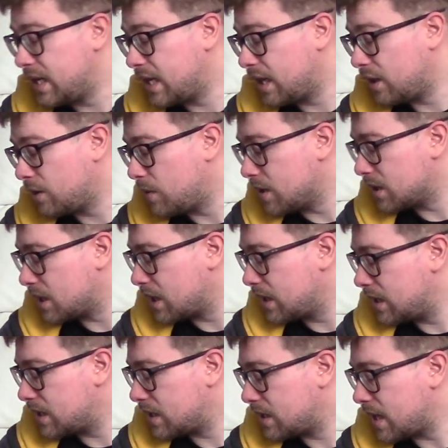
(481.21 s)
kilowatts, I
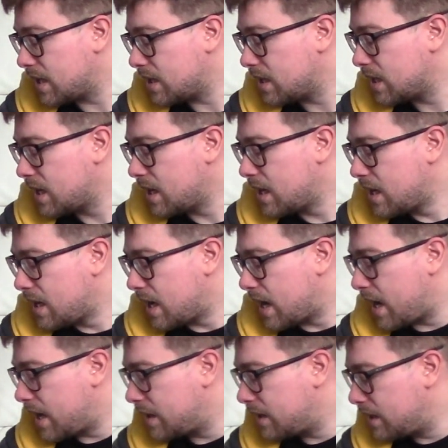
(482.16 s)
think it said,
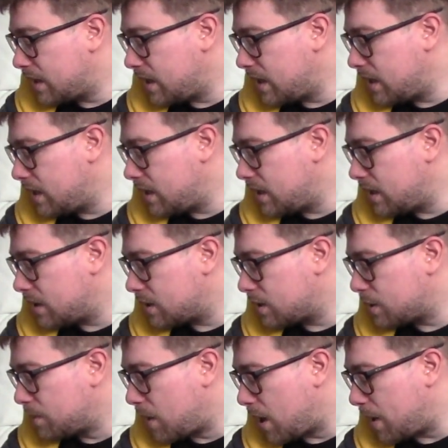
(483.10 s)
and the
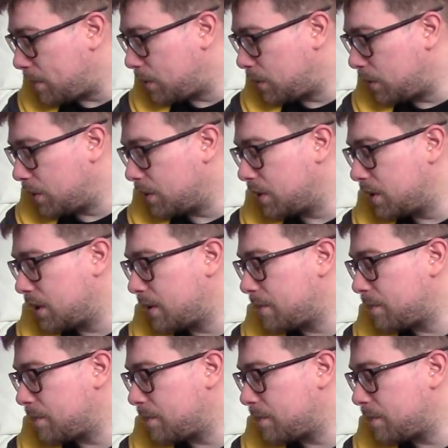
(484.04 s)
smart plug